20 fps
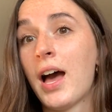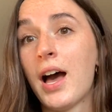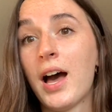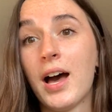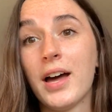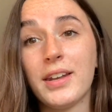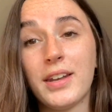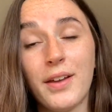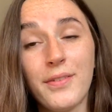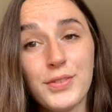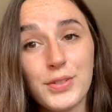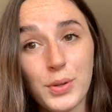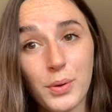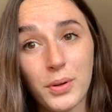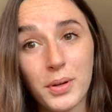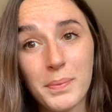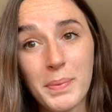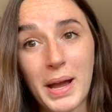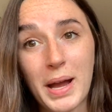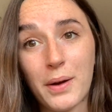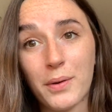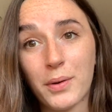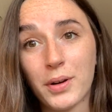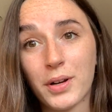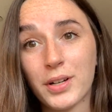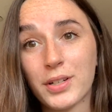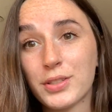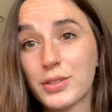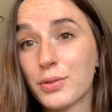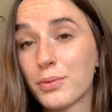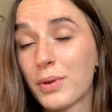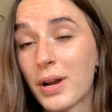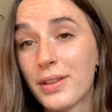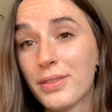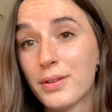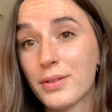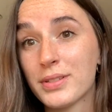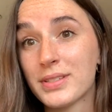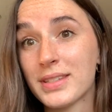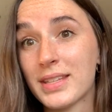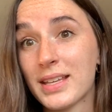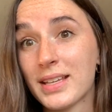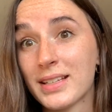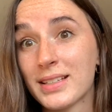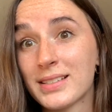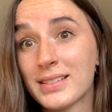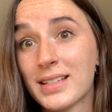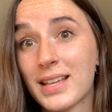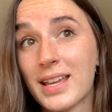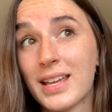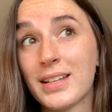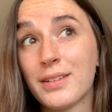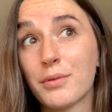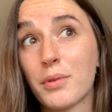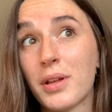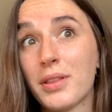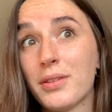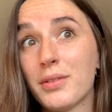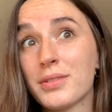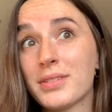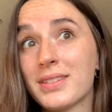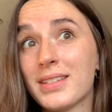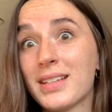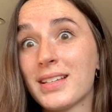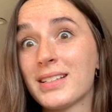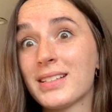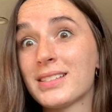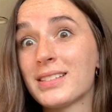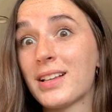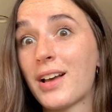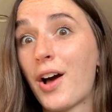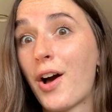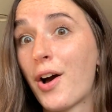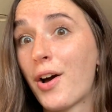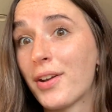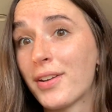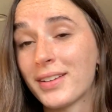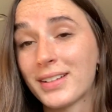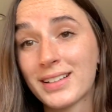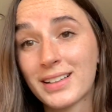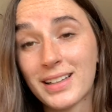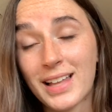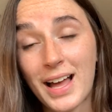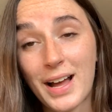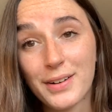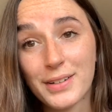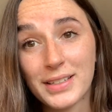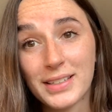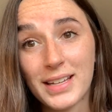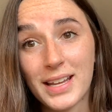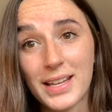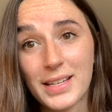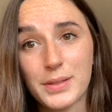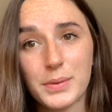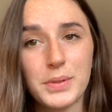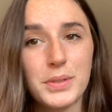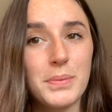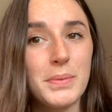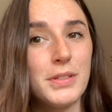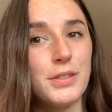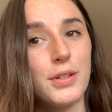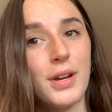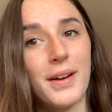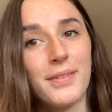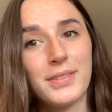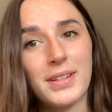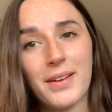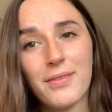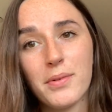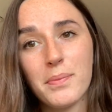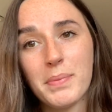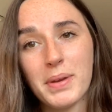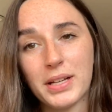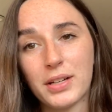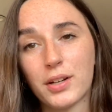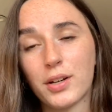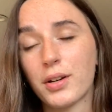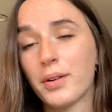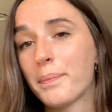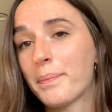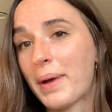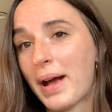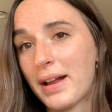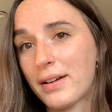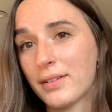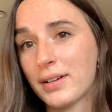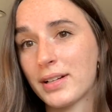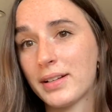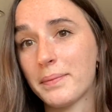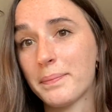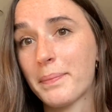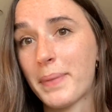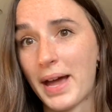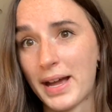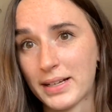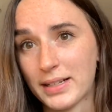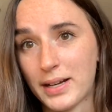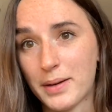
enough solar power to run those things and run those things on cloudy days, which means you have to have a bigger battery backup.